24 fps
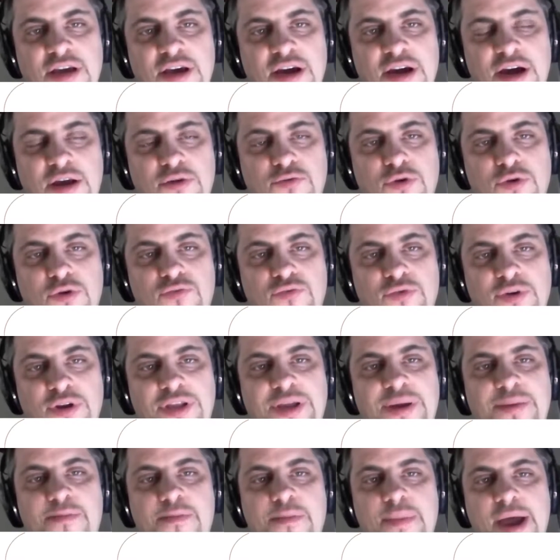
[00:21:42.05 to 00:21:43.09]
on what
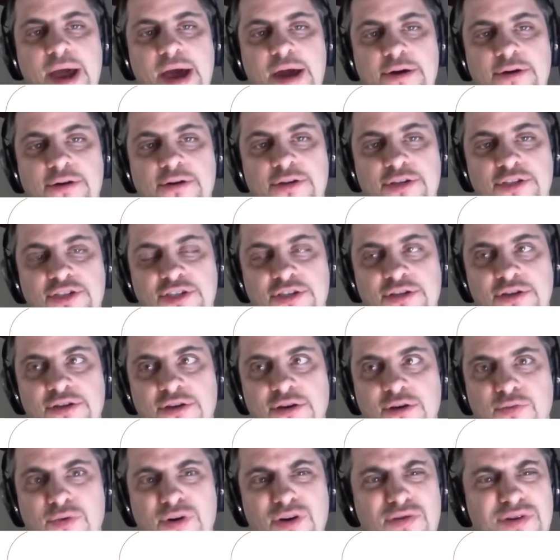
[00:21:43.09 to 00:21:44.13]
really matters,
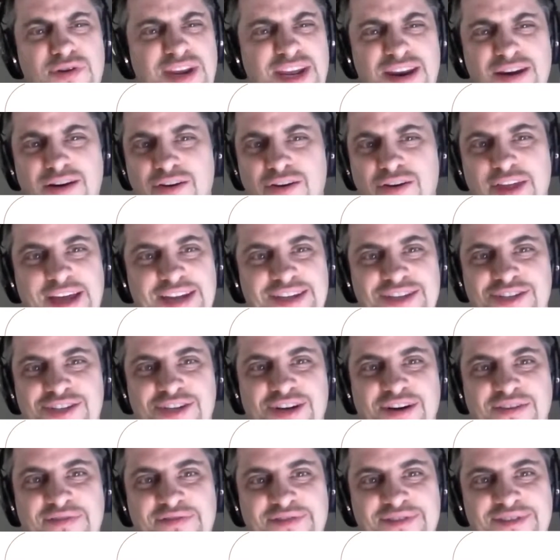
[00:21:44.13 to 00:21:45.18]
we don't need all that
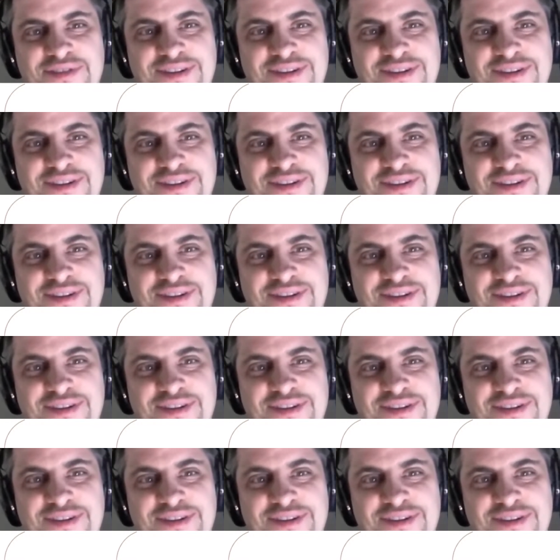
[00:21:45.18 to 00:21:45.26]
stuff.